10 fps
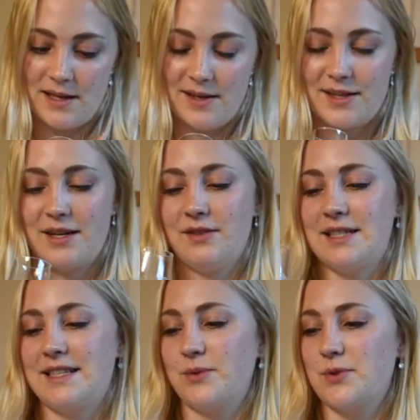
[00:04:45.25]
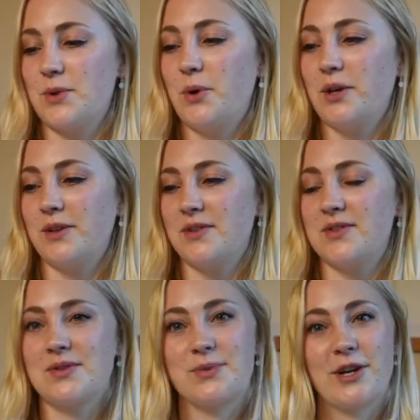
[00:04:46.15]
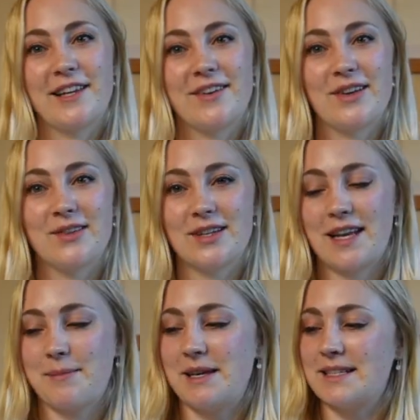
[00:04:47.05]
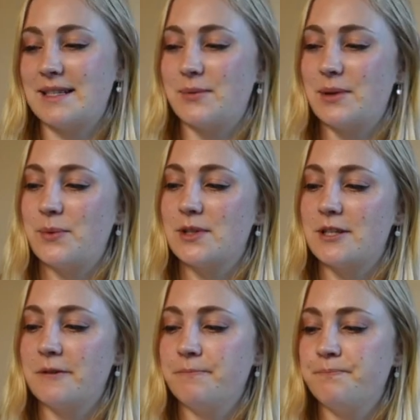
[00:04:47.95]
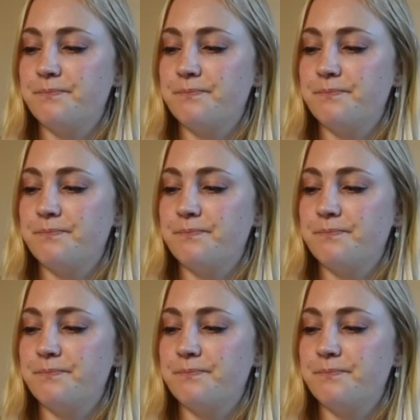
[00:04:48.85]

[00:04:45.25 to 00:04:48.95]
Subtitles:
You can definitely see those oils swirling around and kind of mixing with the water.